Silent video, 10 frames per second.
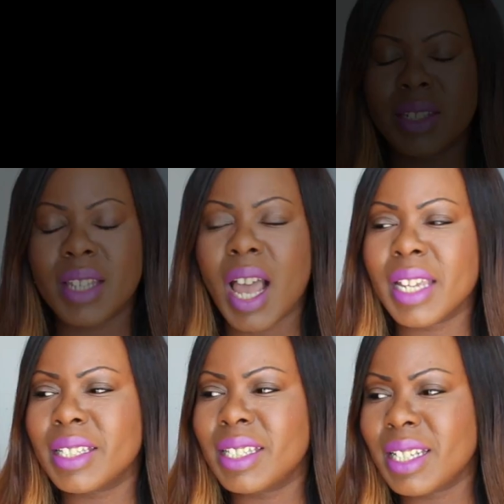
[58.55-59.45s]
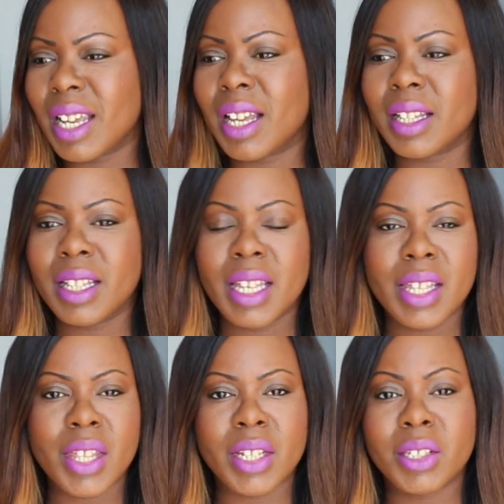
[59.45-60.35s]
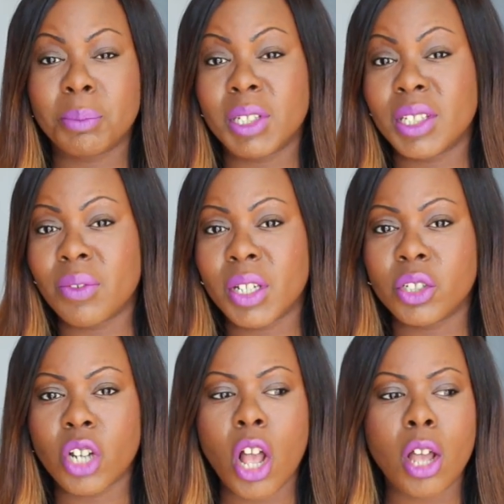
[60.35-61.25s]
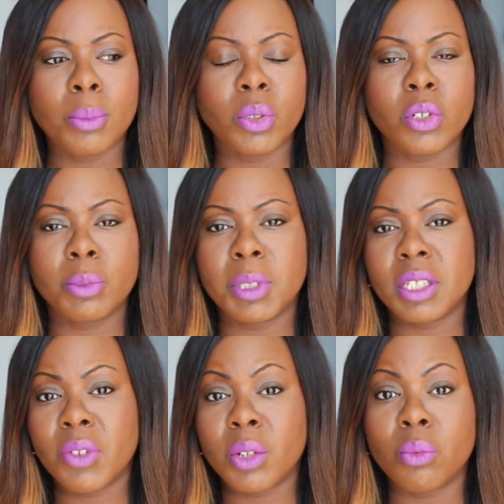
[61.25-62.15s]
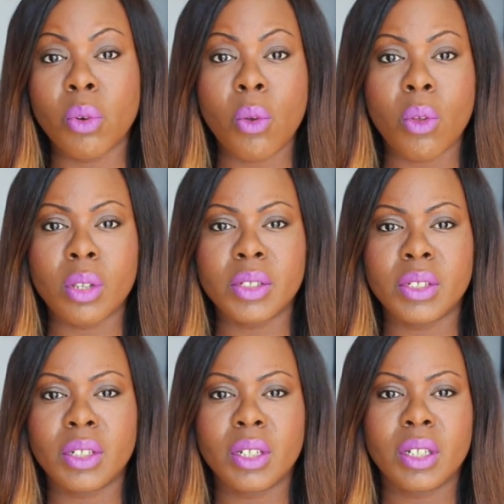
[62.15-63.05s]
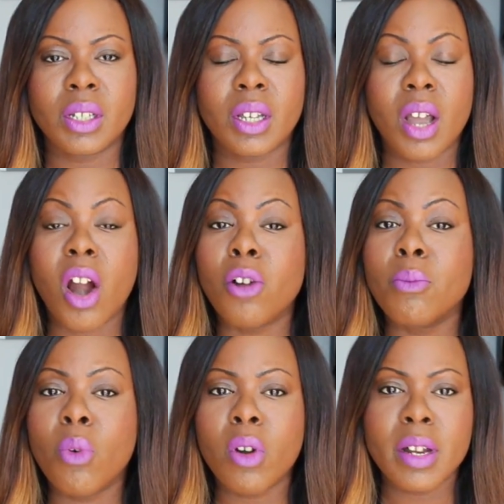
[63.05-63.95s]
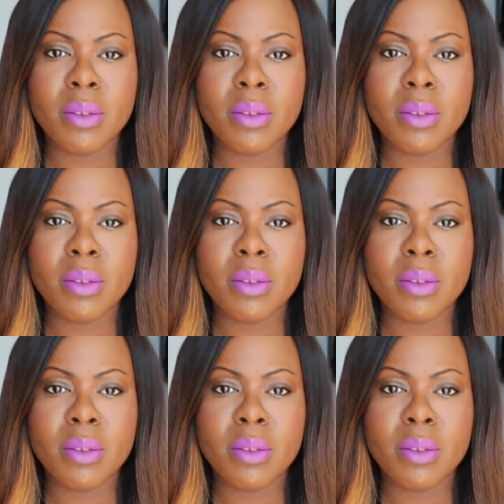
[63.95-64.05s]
This idea that specific jobs or specific roles are more